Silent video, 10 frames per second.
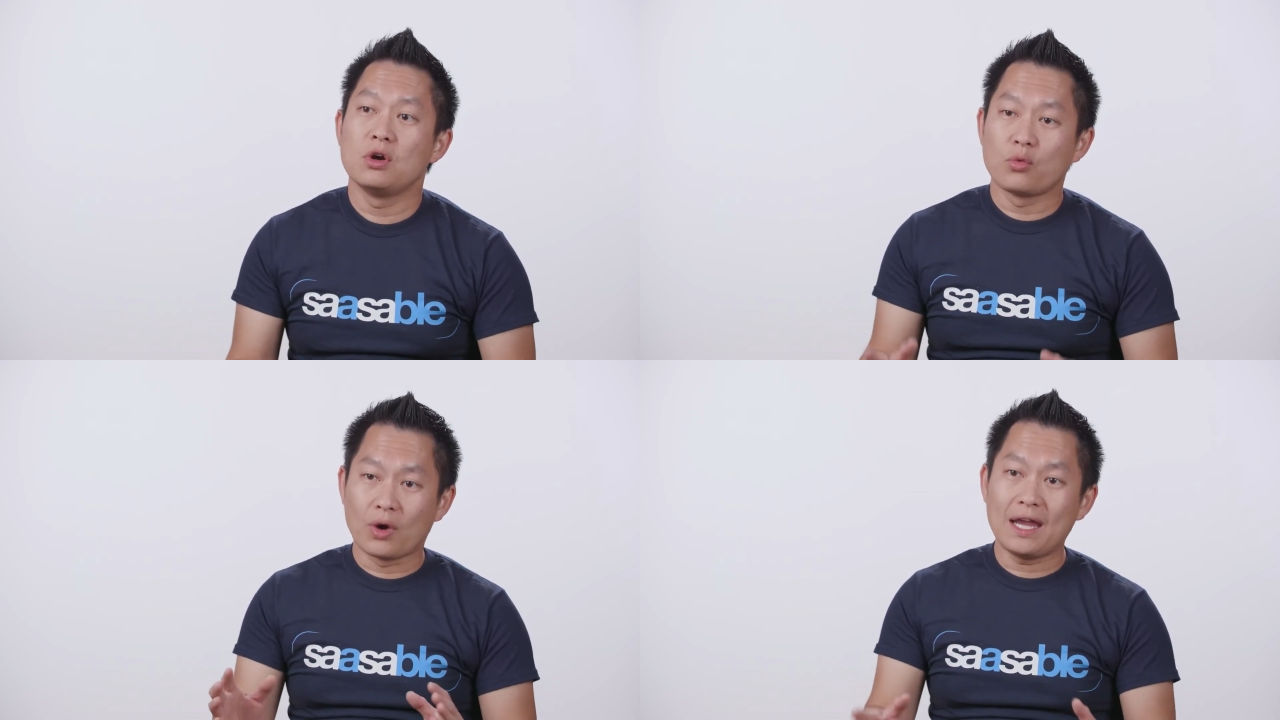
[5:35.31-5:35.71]

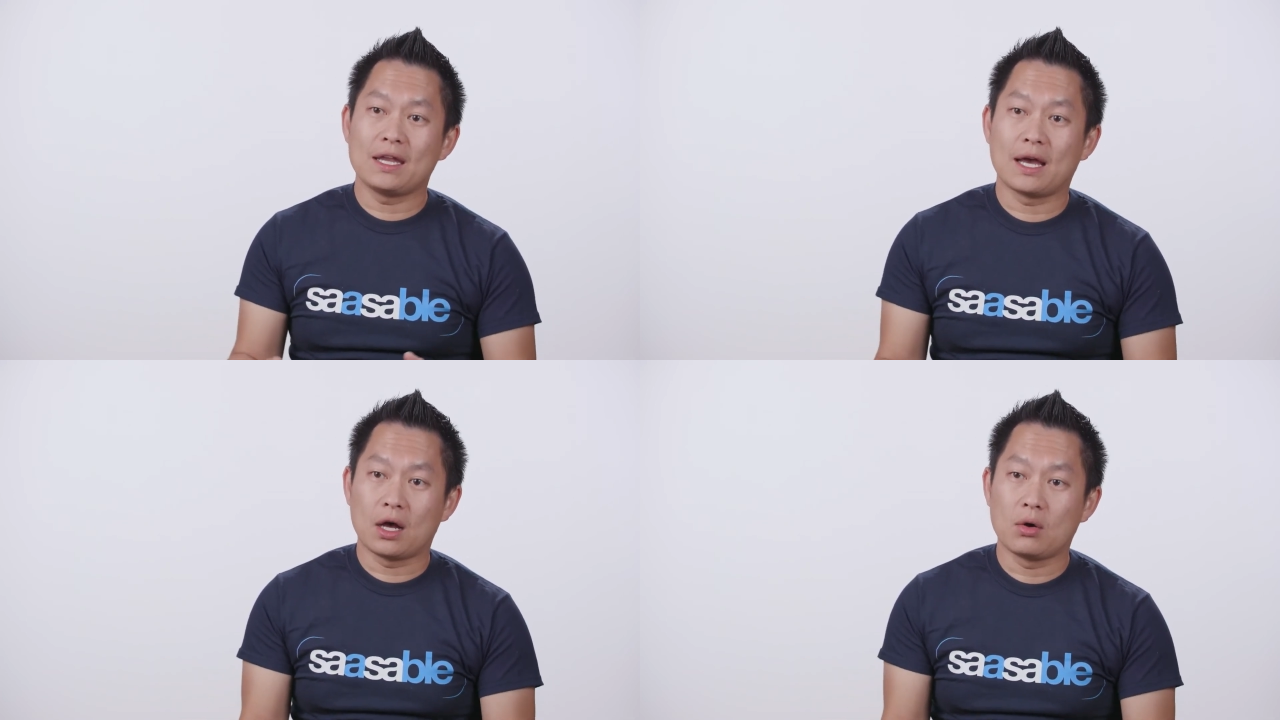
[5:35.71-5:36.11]
Right
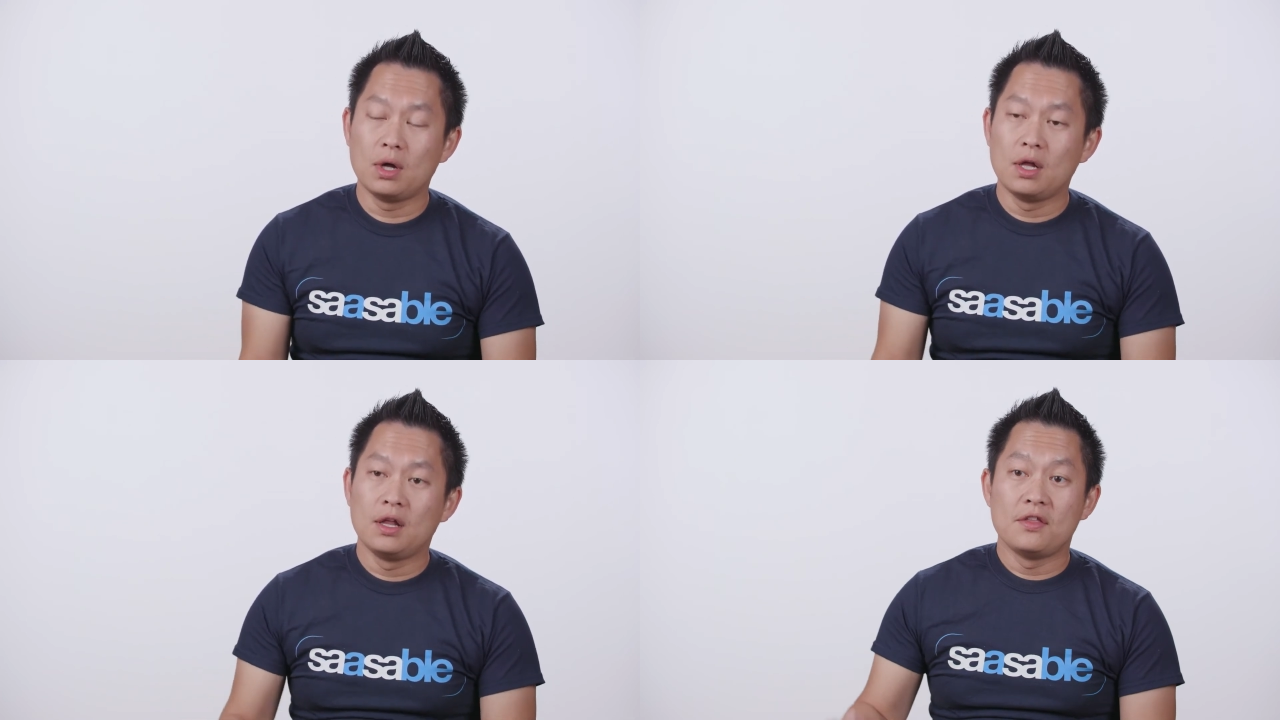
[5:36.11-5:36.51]
now,
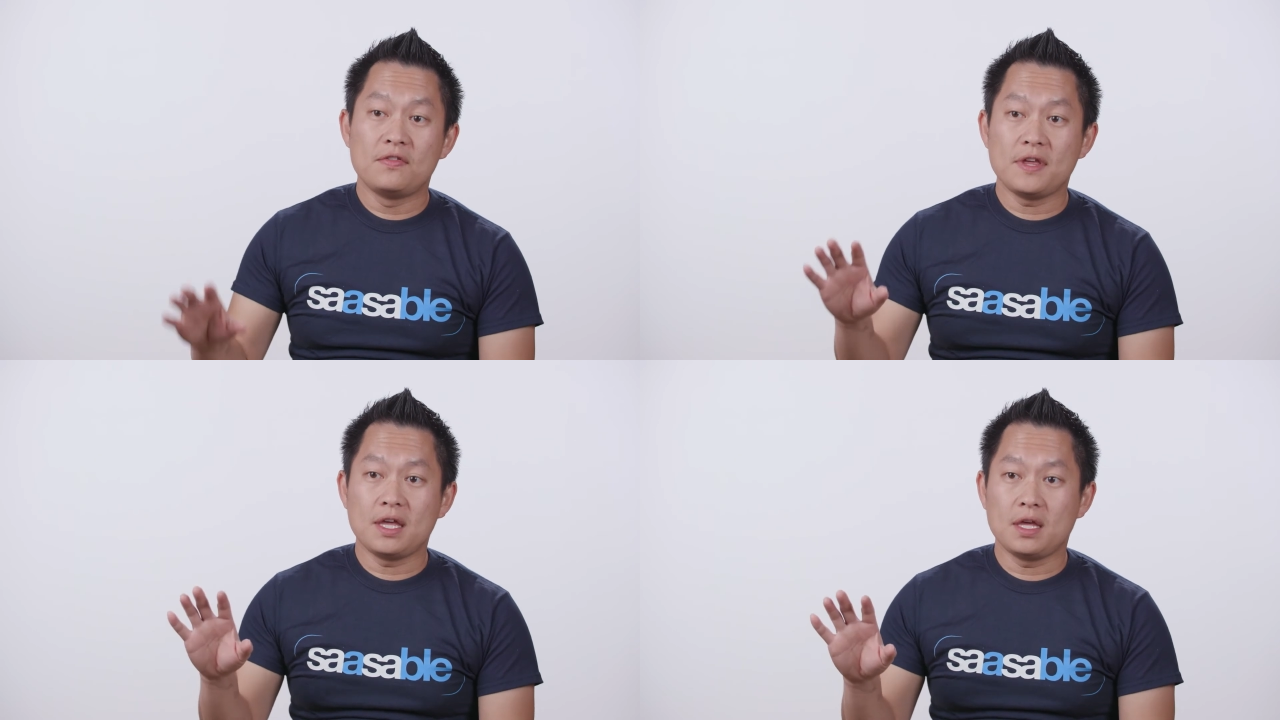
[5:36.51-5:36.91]

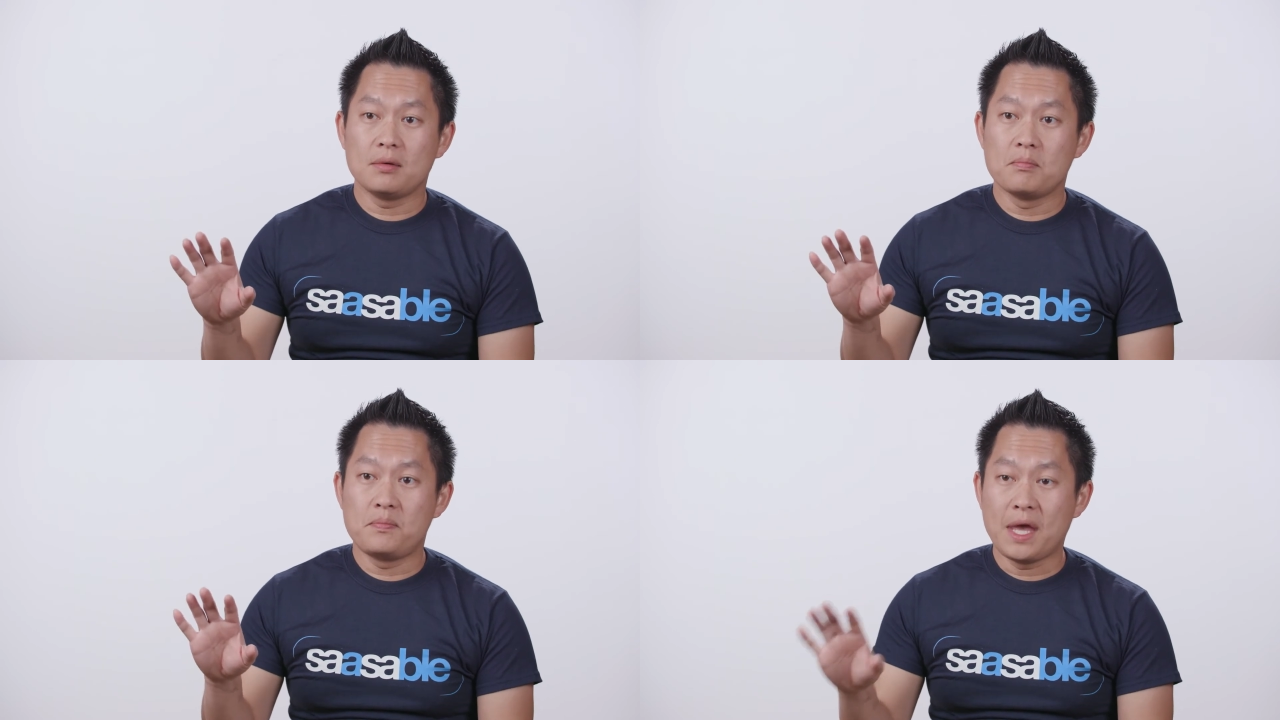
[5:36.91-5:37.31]
the
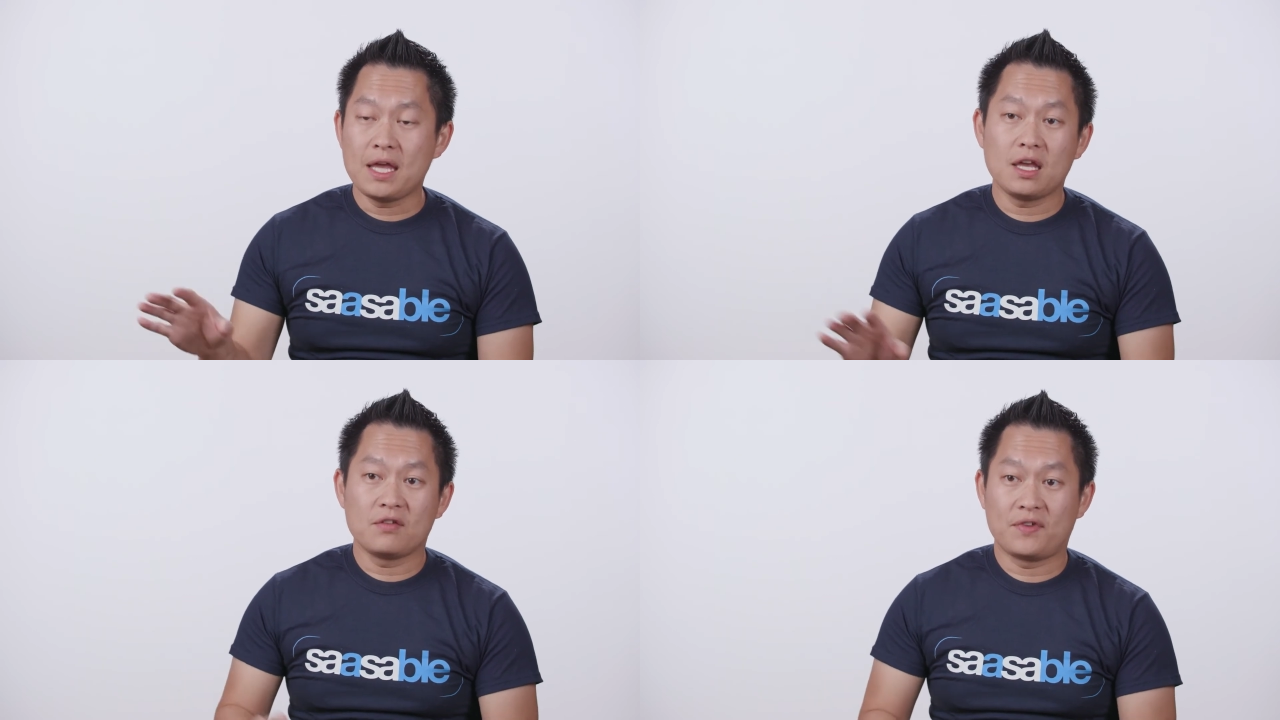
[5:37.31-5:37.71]

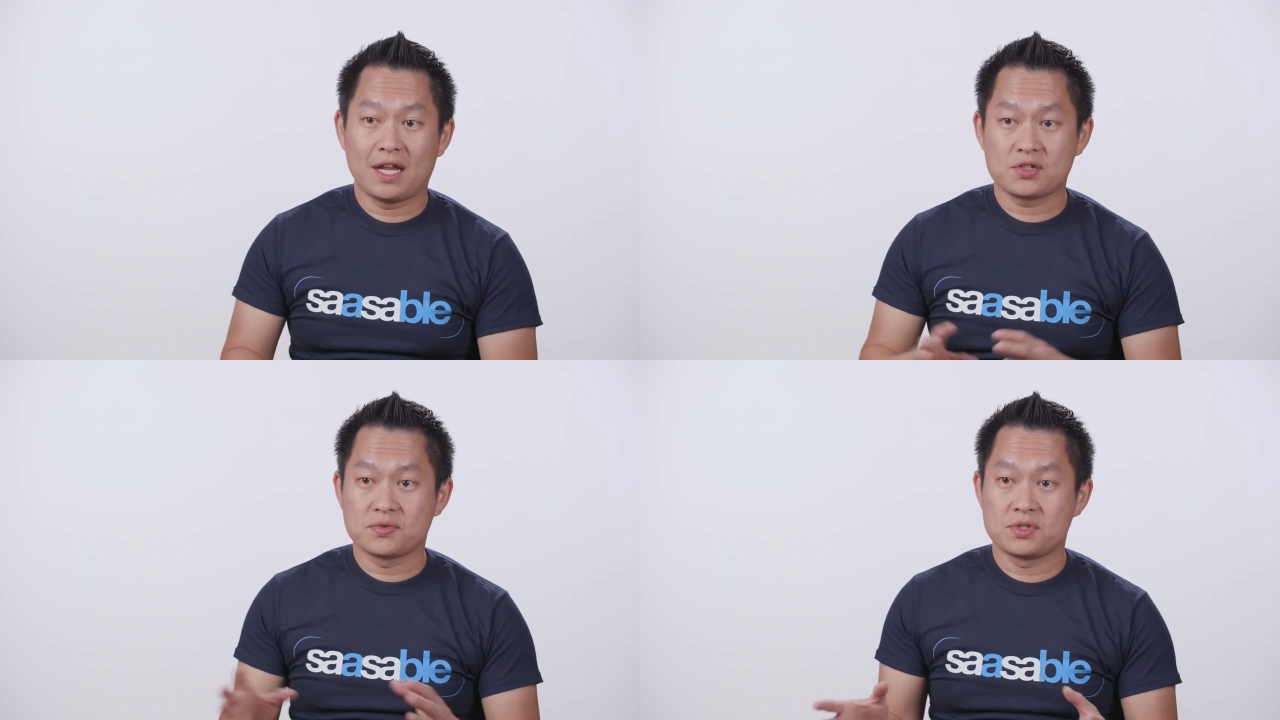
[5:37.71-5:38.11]
banking and
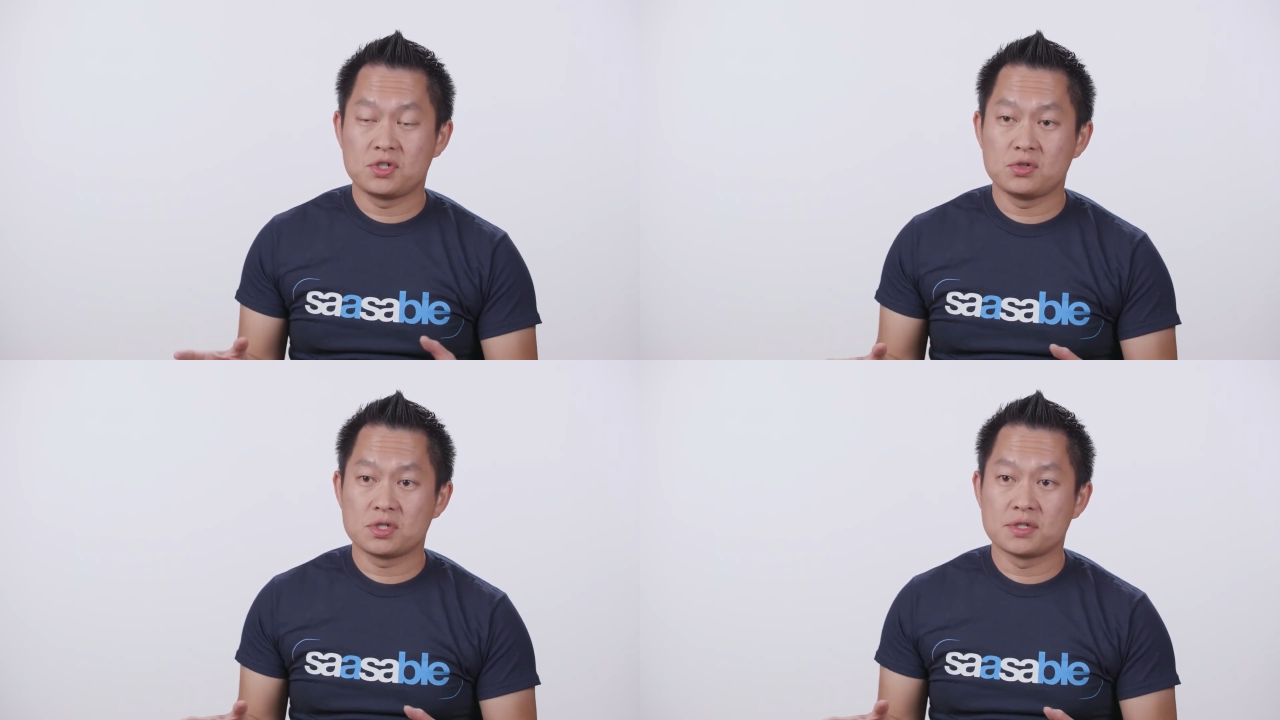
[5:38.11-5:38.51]
financial
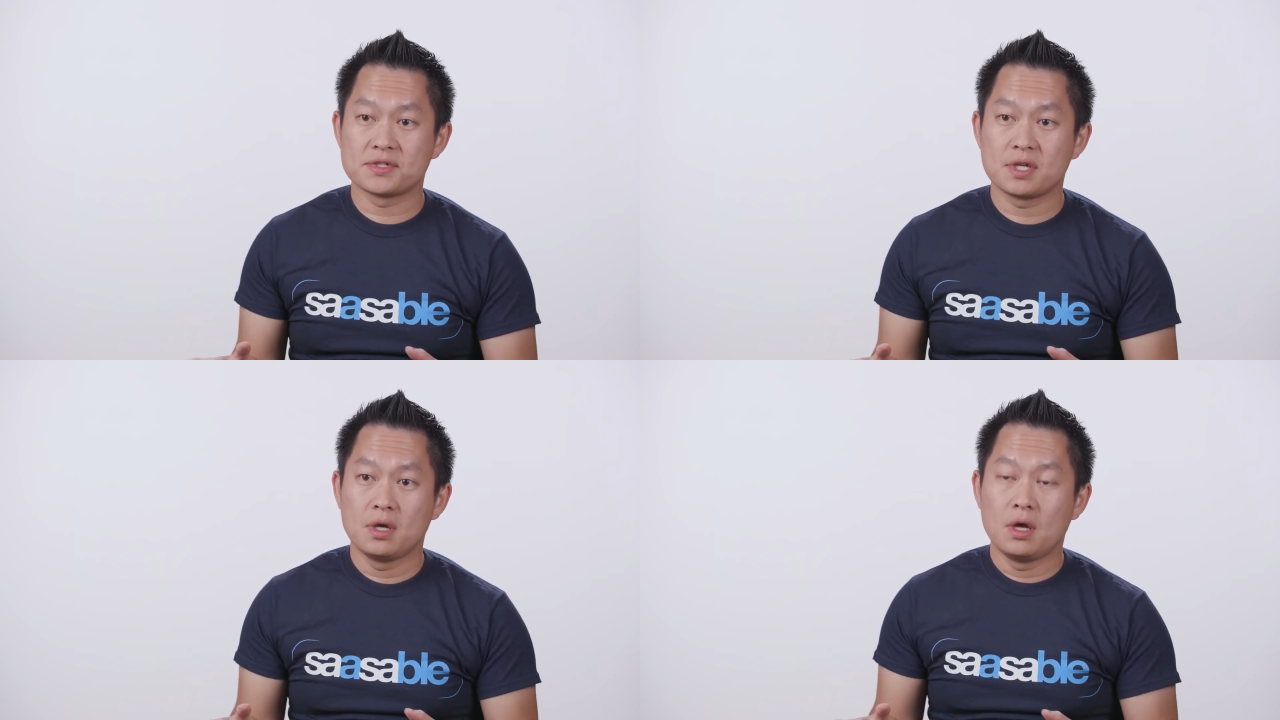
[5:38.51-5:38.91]
institutions